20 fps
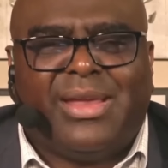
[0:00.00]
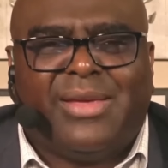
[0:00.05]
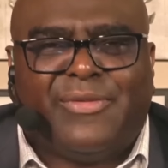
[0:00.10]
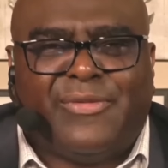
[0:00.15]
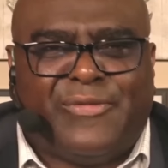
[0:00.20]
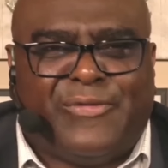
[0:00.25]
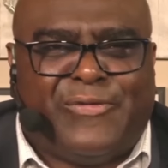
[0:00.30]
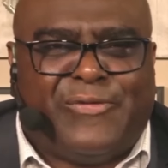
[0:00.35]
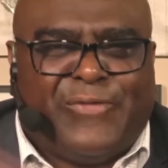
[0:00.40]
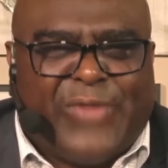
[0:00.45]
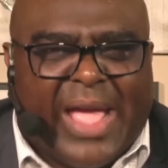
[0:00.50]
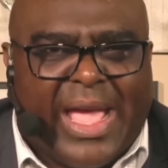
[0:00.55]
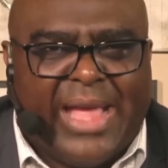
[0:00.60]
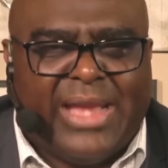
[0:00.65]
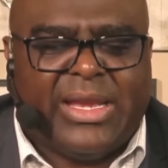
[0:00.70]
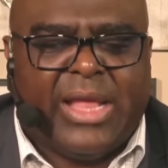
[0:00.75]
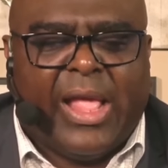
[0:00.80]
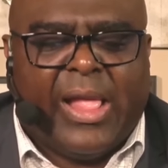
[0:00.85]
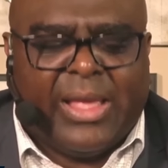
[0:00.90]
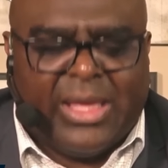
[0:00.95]
a
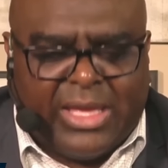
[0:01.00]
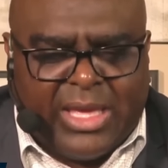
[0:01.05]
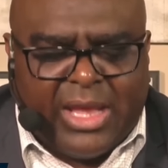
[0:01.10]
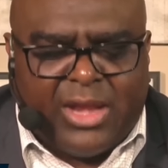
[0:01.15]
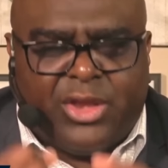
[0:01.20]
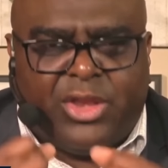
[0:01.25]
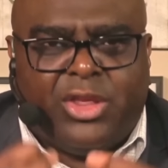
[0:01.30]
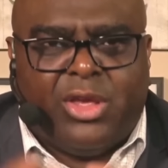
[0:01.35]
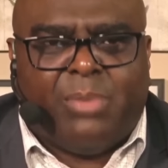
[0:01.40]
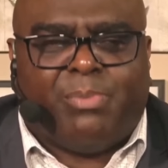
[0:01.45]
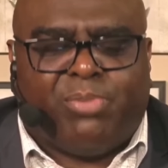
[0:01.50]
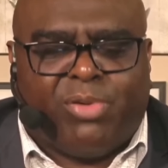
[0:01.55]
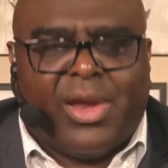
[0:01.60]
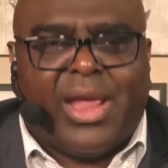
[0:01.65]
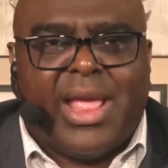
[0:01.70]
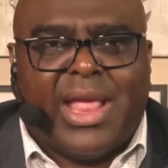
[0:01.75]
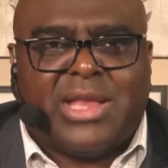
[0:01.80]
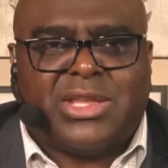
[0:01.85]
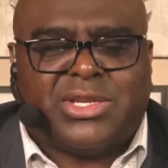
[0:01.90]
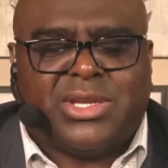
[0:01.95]
fight, getting your
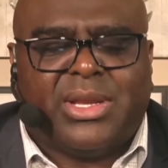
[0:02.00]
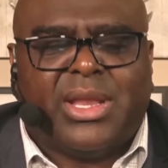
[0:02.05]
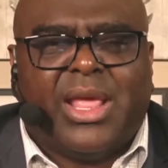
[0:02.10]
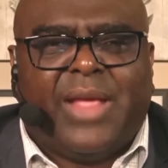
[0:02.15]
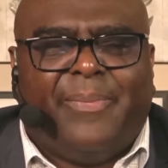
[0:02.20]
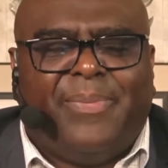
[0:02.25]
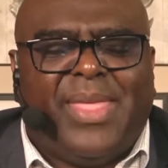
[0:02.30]
prayer answered.